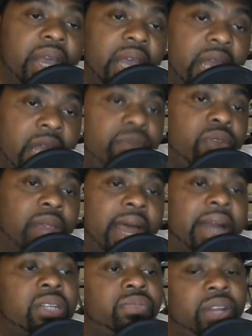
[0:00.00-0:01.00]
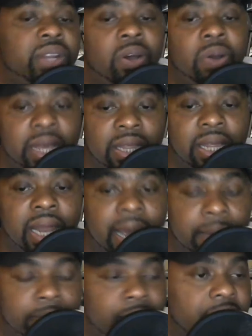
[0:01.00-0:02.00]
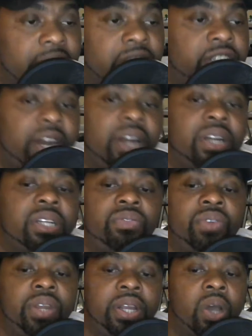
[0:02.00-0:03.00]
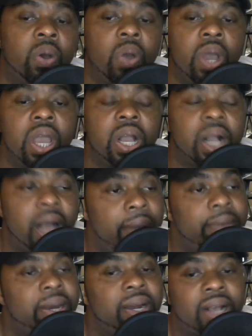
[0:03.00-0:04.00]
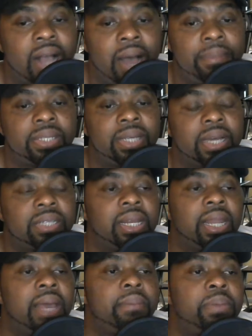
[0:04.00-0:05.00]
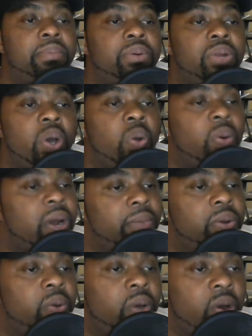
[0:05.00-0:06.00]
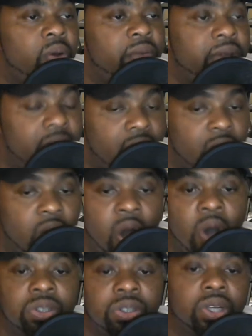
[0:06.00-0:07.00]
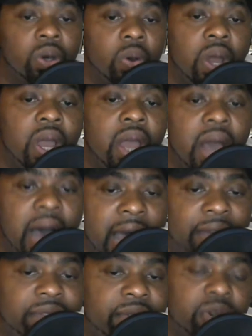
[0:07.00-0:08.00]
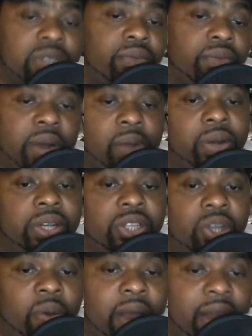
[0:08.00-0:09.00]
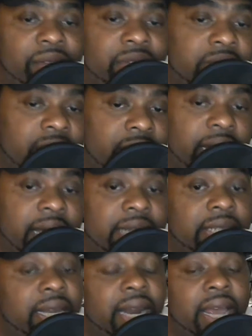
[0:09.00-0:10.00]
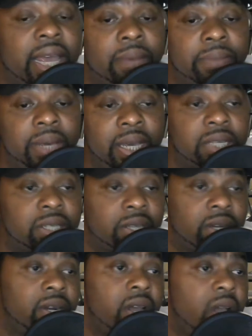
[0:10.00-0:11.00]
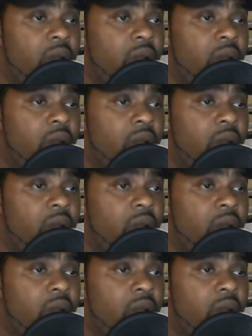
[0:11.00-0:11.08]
If you like this video, hit the like button, share this video, comment in the comment section, let people know what I'm doing over here. Also, I have the First and Frame Rate show every Sunday at 10 a.m. Eastern.